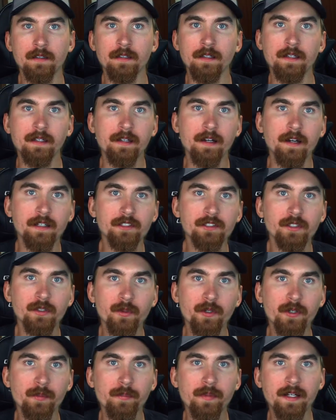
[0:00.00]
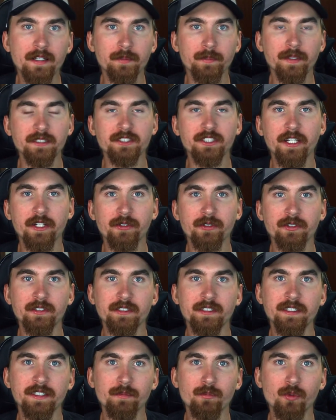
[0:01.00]
Hey guys, welcome back to my
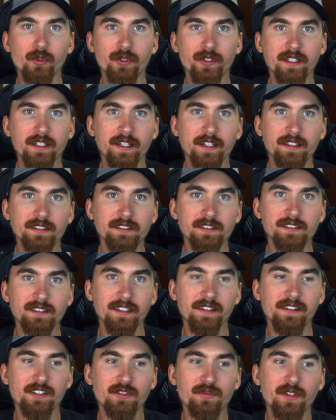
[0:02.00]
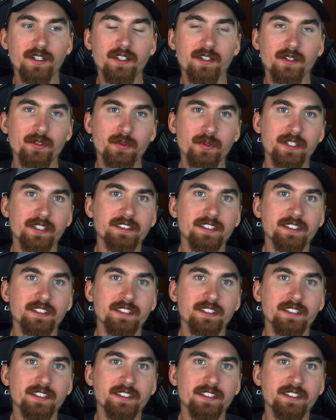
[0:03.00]
channel, Keyboard Kings. In this video, we're going